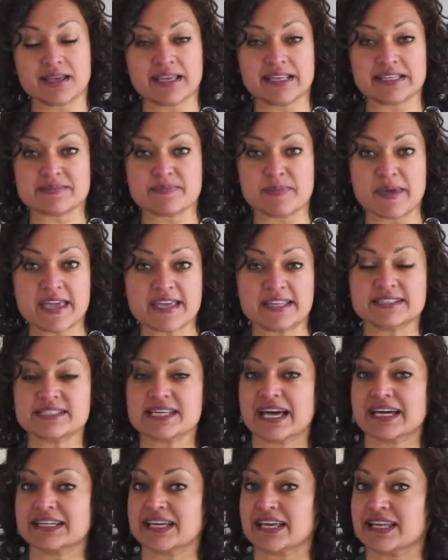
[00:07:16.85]
it's baked
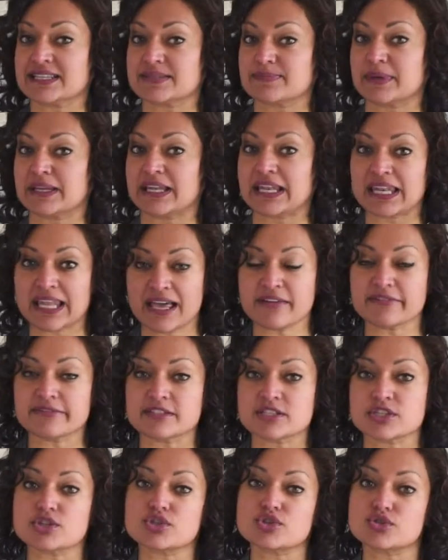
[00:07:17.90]
and it's been
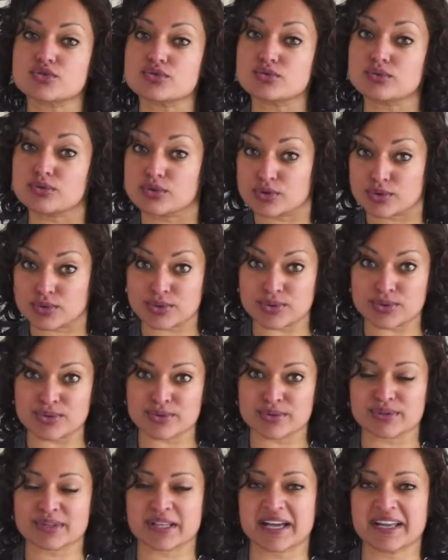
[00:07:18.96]
left to
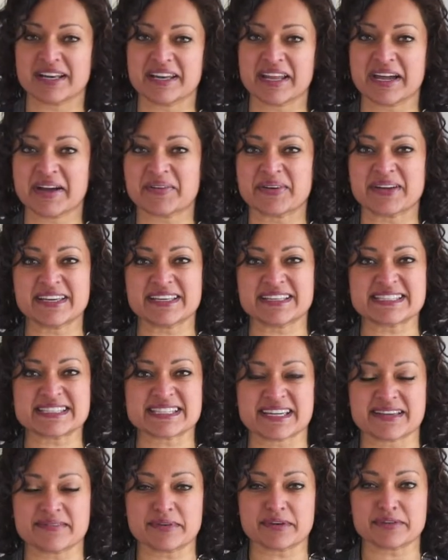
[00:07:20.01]
cool, and now it is
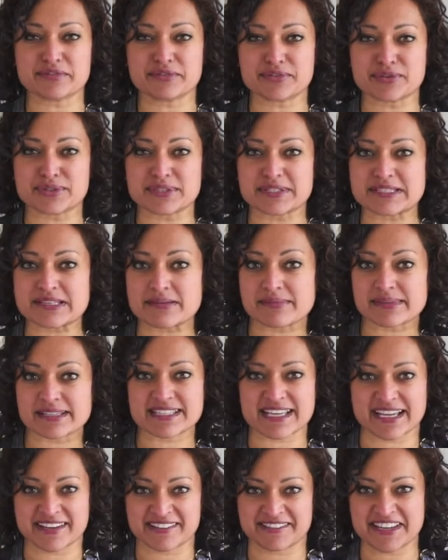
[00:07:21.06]
time for some
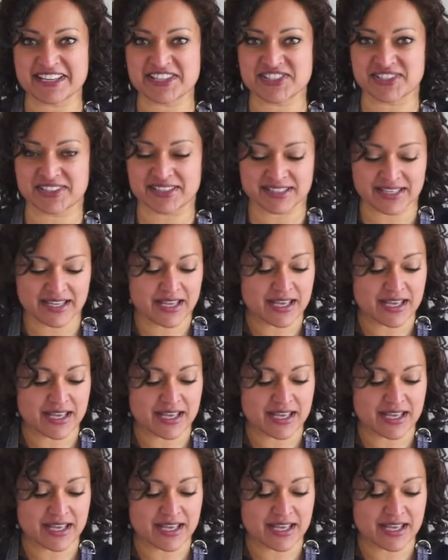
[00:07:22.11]
decoration.